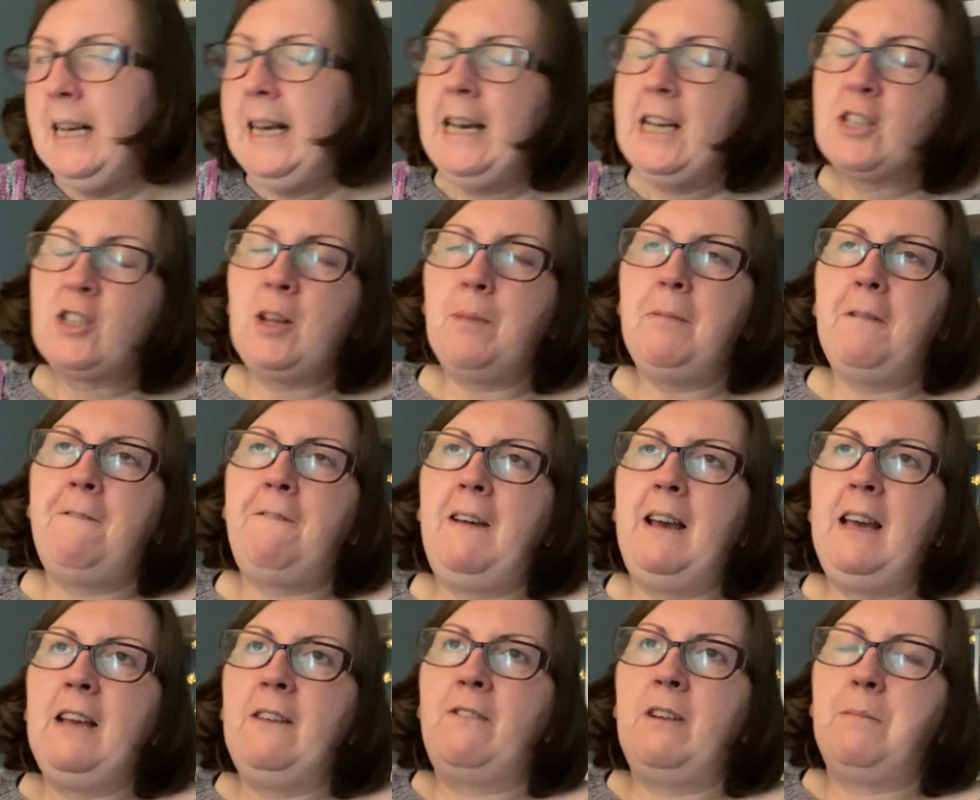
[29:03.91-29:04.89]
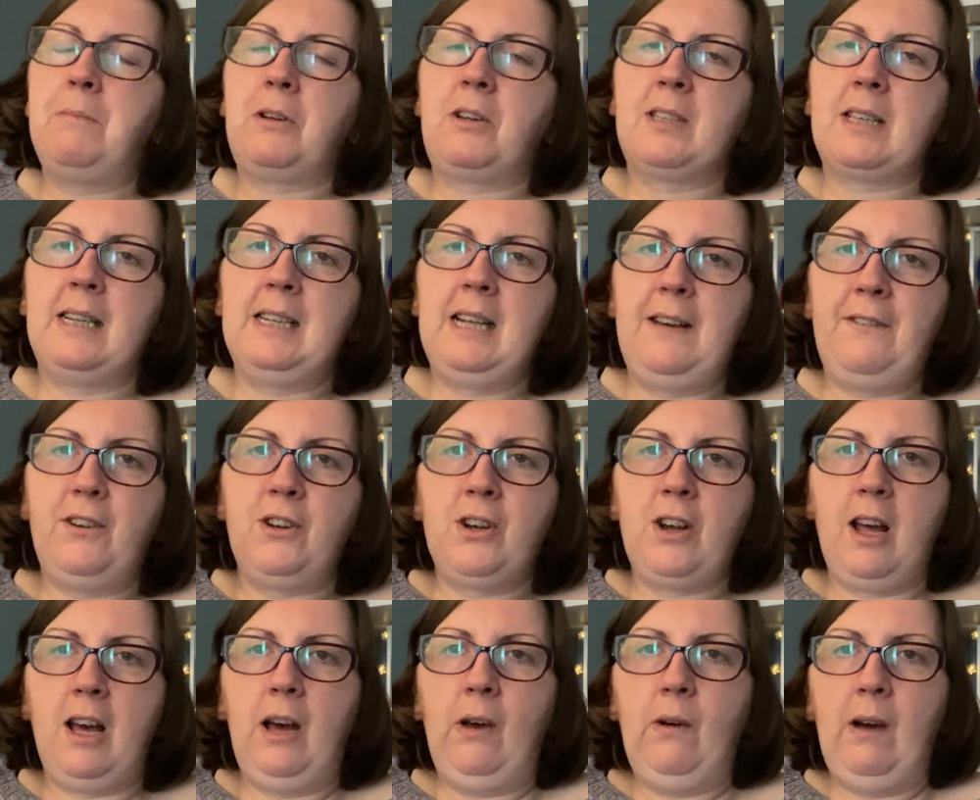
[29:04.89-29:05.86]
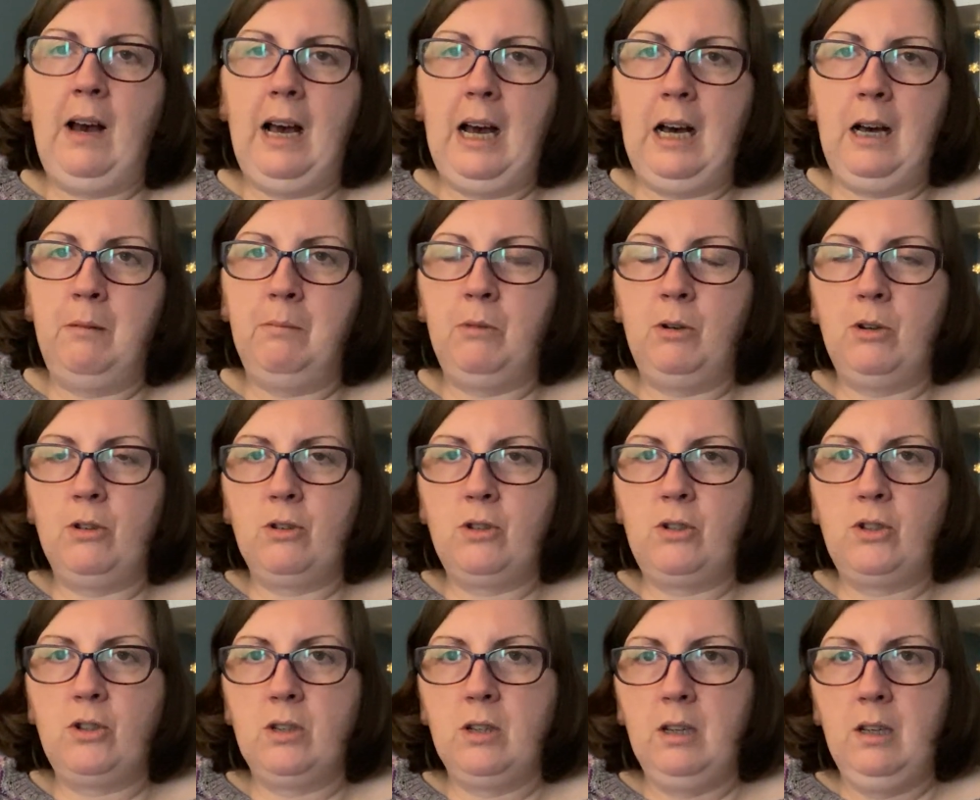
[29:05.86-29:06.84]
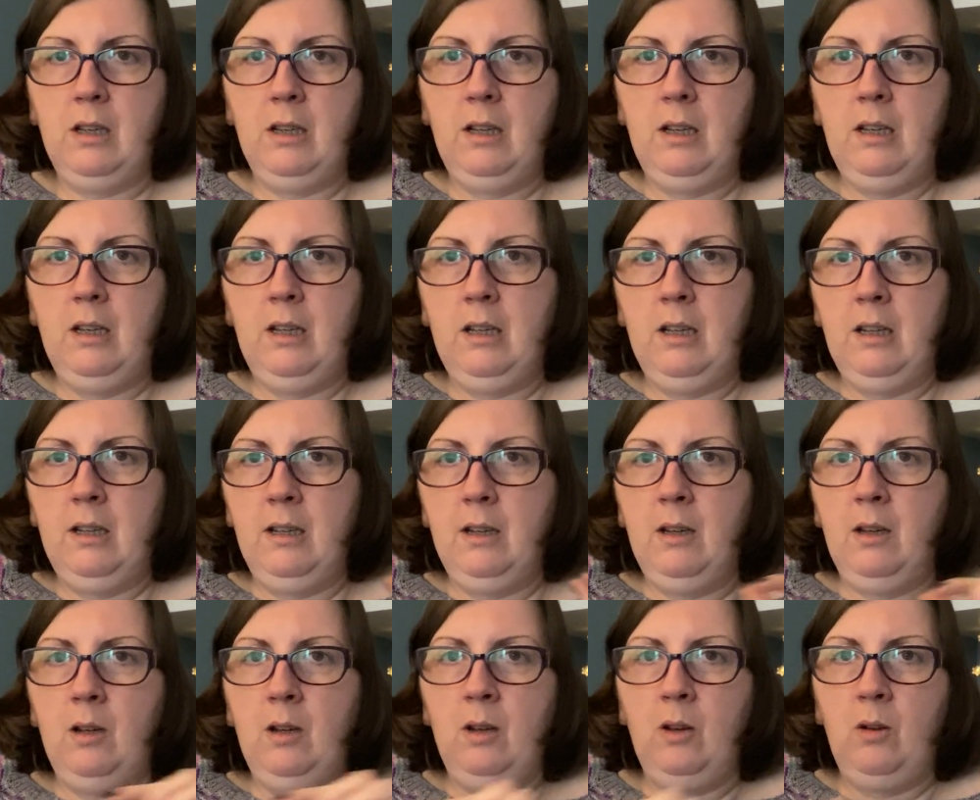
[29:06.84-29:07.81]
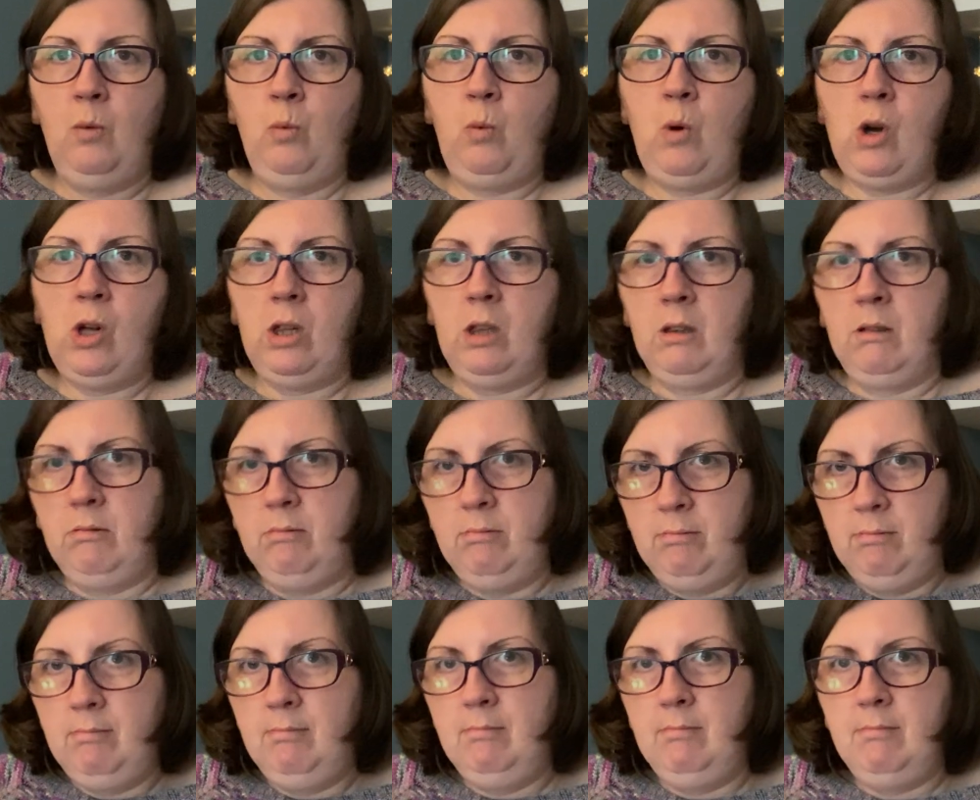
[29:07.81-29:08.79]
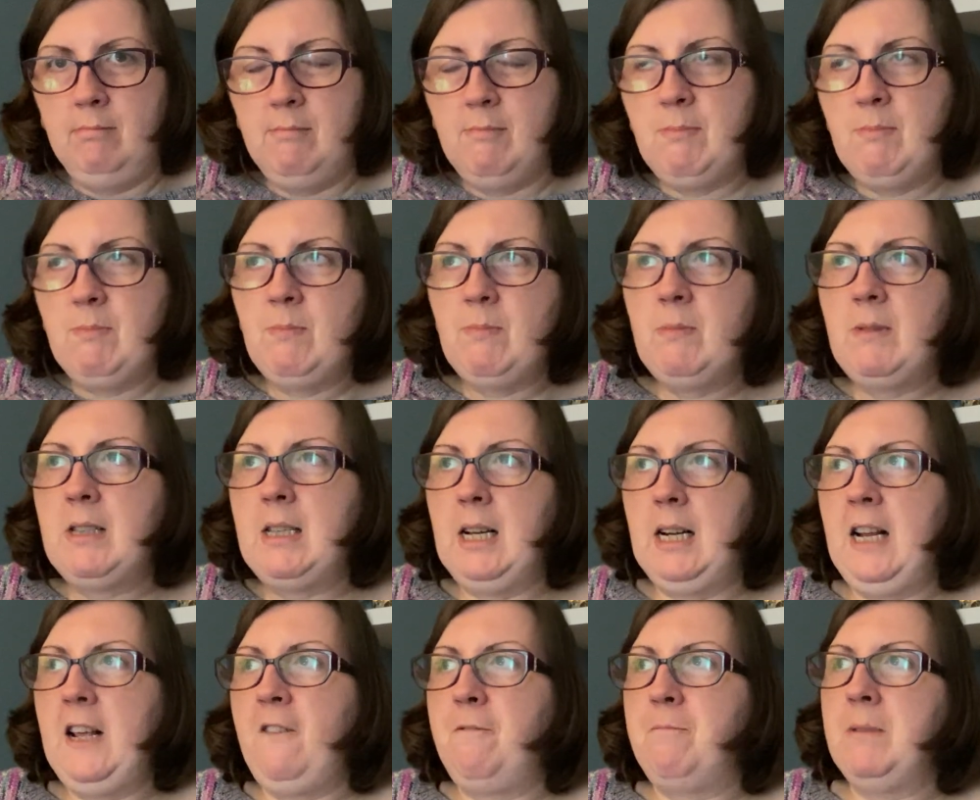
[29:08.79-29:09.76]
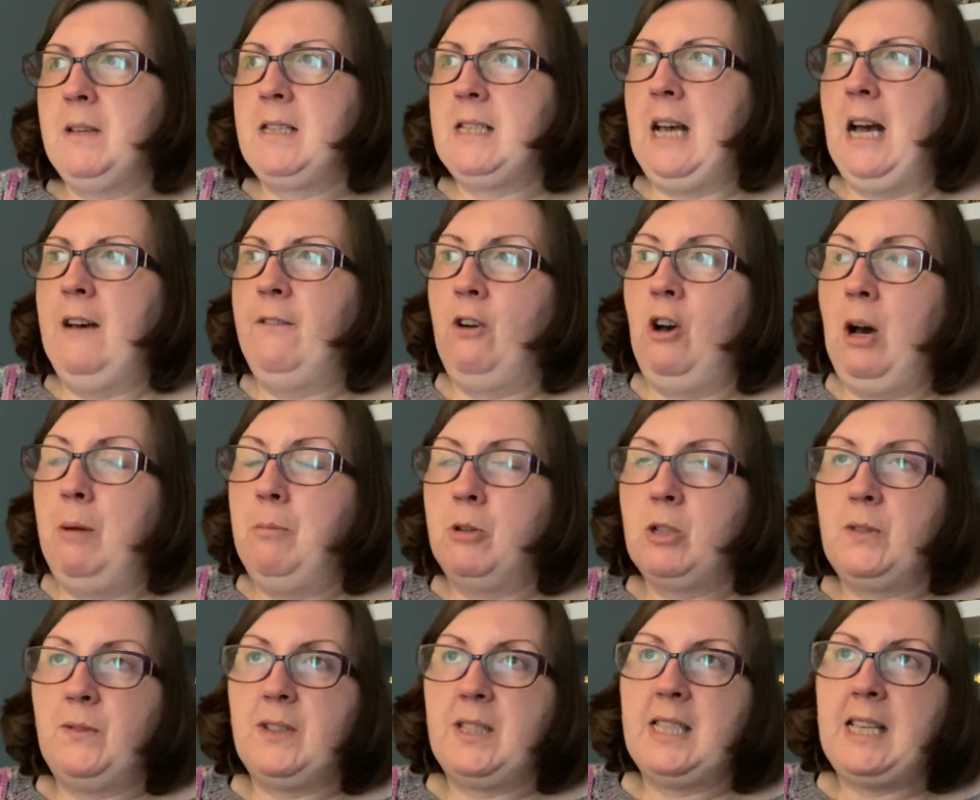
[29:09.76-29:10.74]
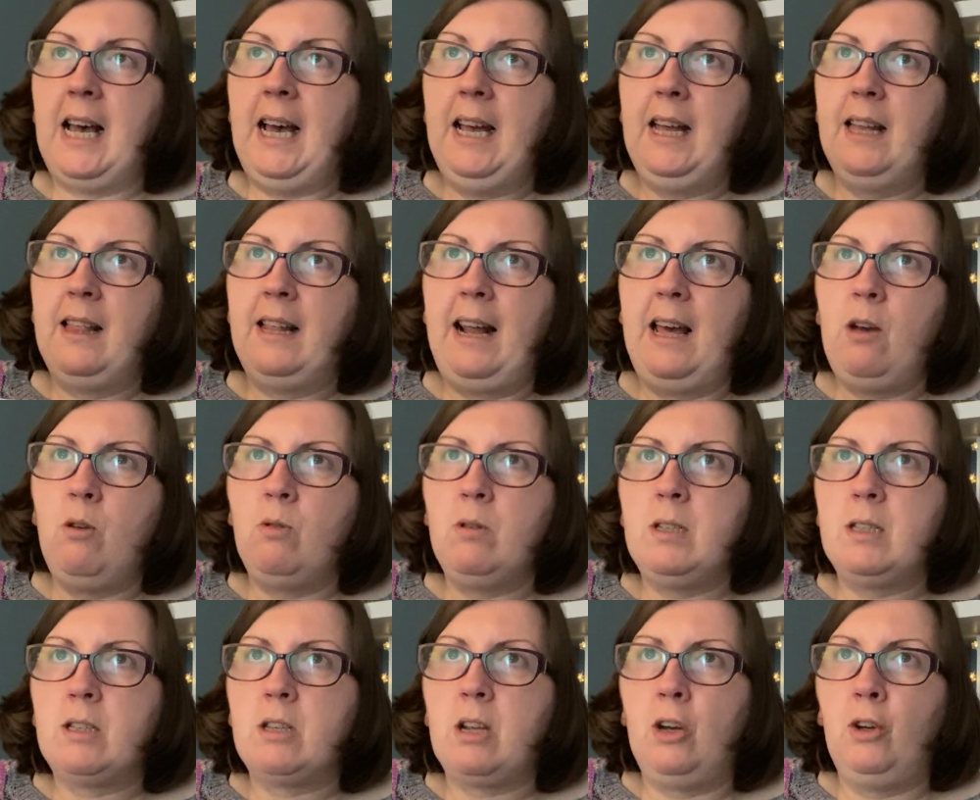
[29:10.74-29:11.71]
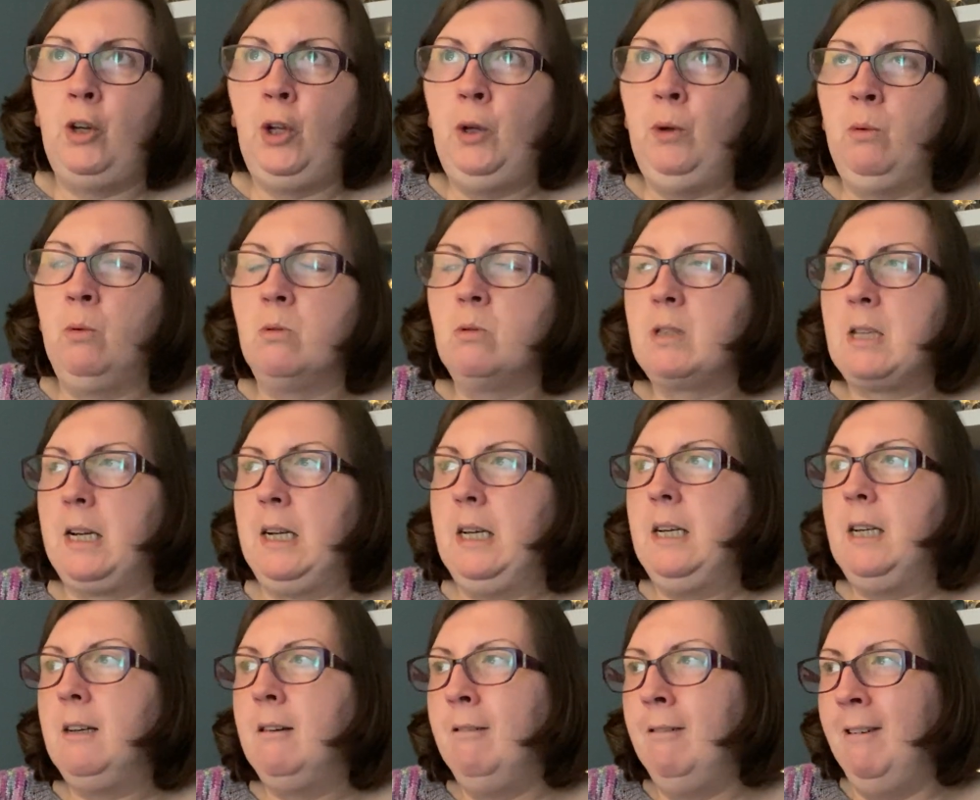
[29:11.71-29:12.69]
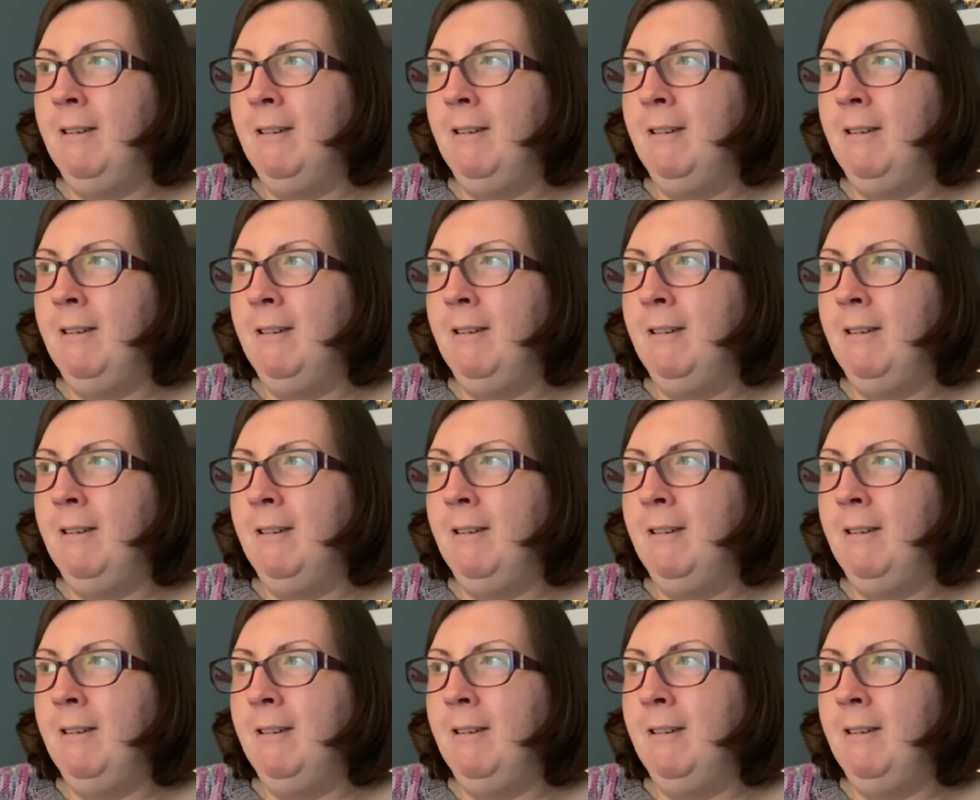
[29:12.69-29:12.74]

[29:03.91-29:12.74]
It's not my favourite because I never know how much wool to leave myself, how much of a tail, and I always lose on it